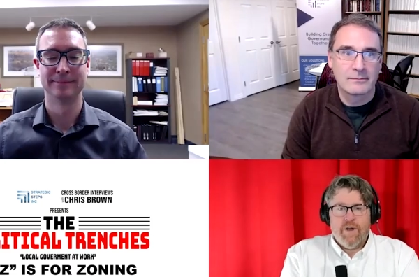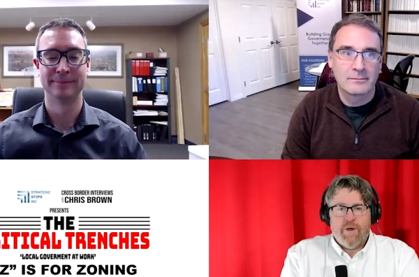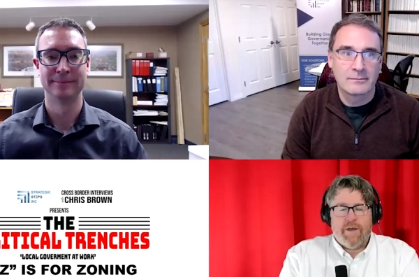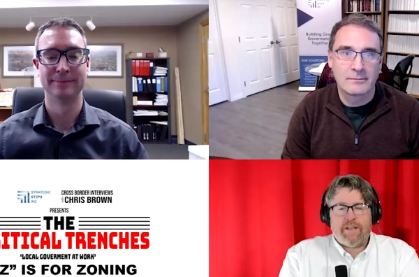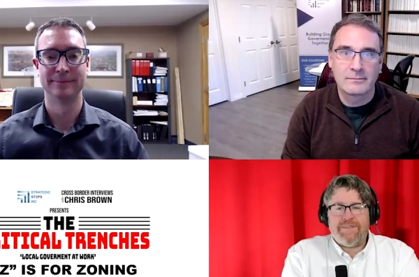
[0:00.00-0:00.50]

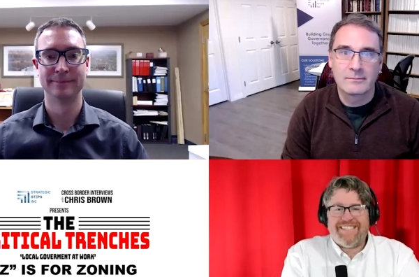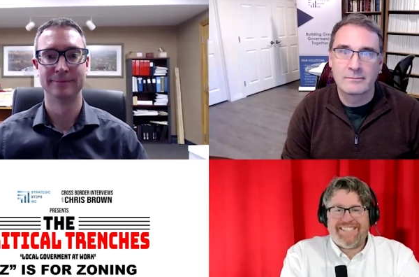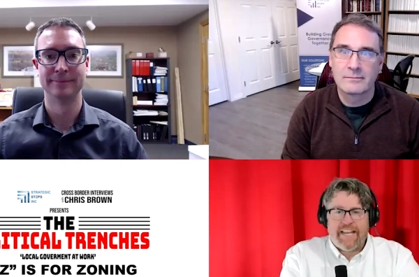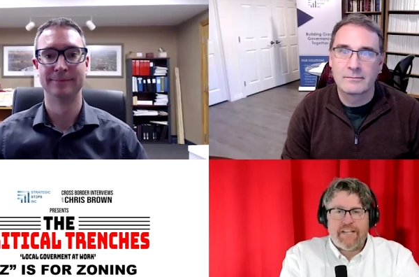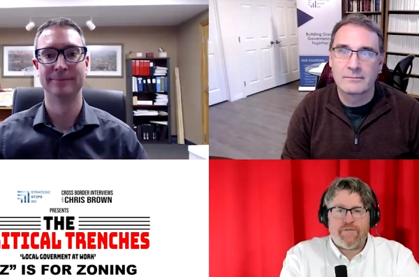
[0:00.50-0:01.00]
Speaker 1: Welcome to
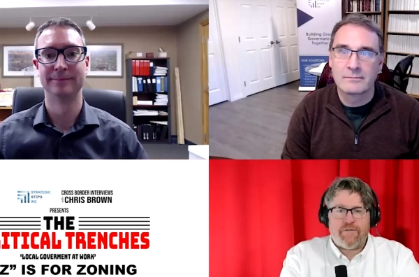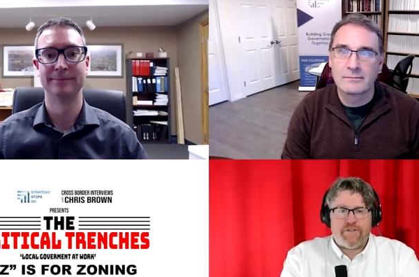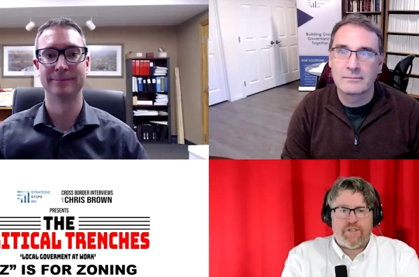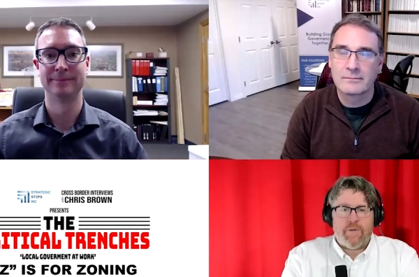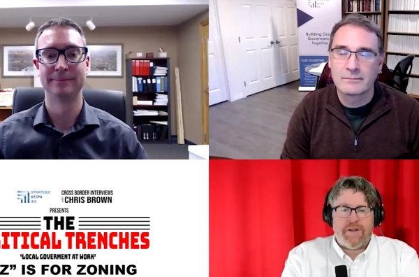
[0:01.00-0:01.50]
Z is for
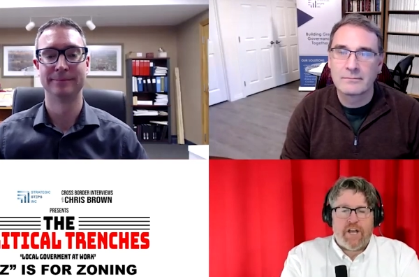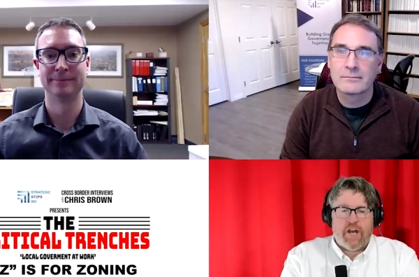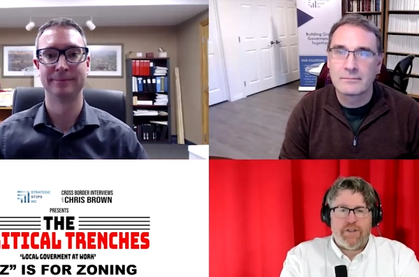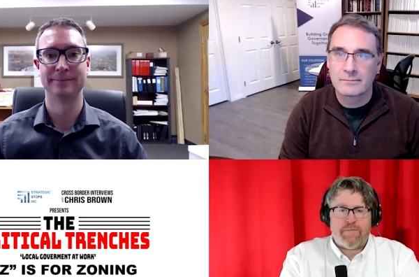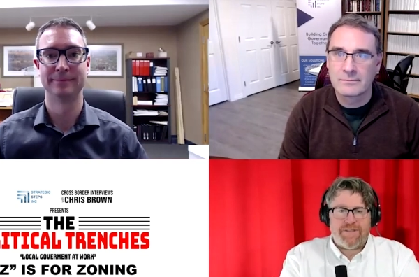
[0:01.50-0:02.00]
Zoning
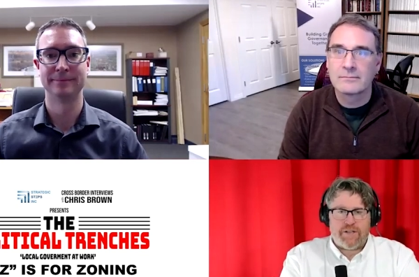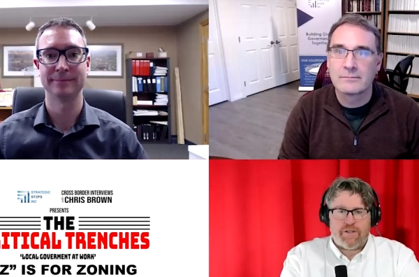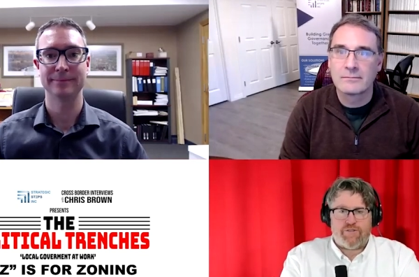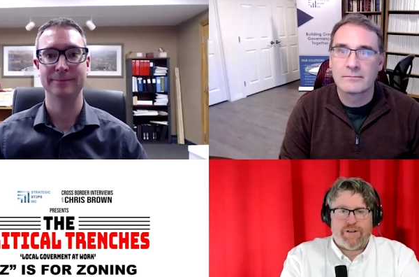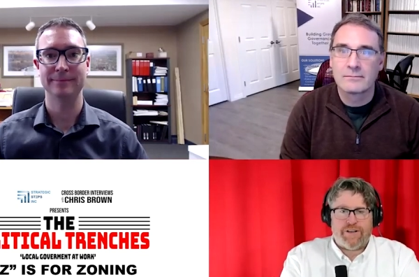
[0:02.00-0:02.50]
on the
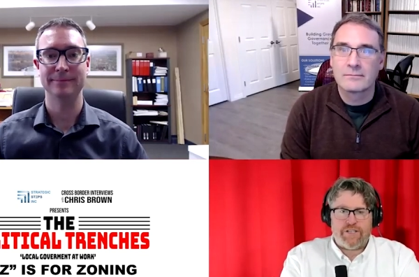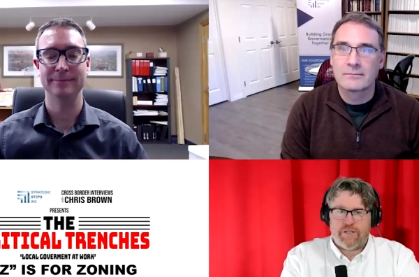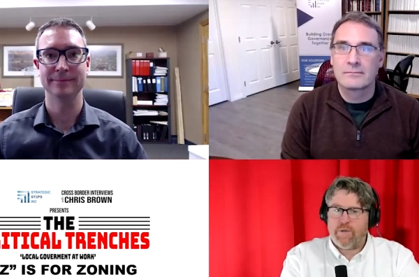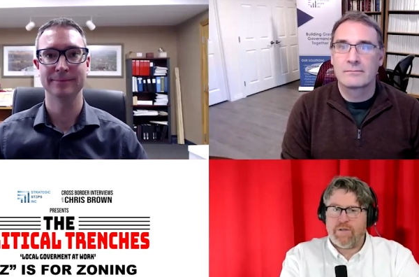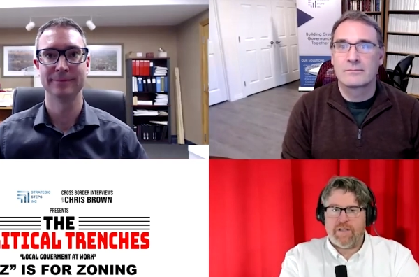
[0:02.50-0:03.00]
Political Trenches
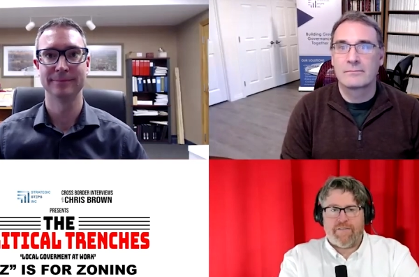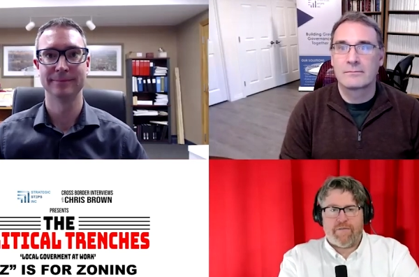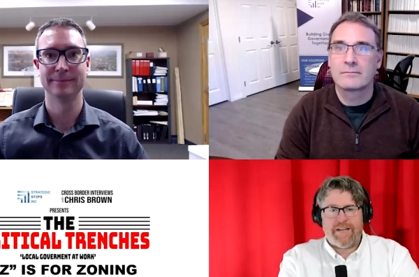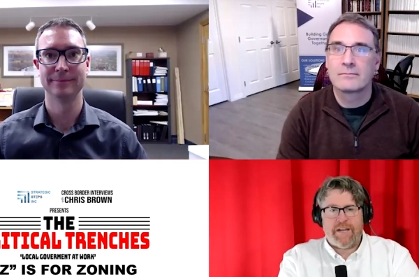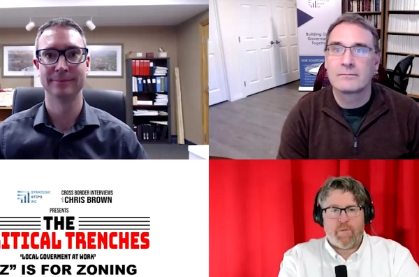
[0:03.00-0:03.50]
Local
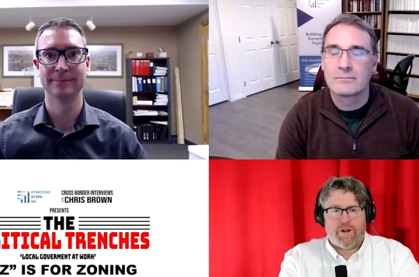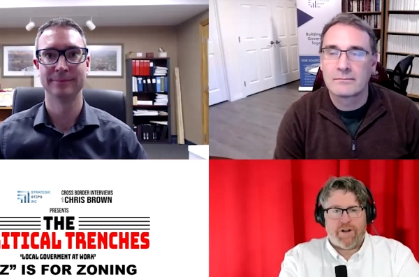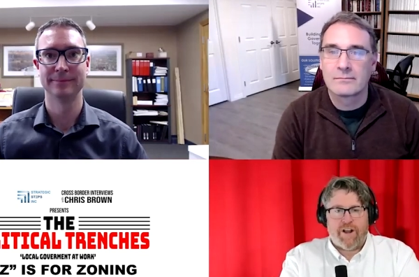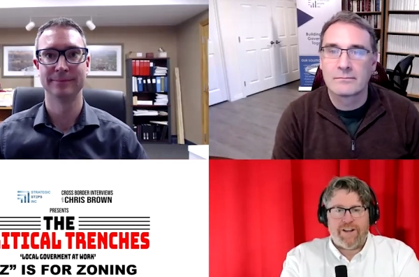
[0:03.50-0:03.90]
Government at Work.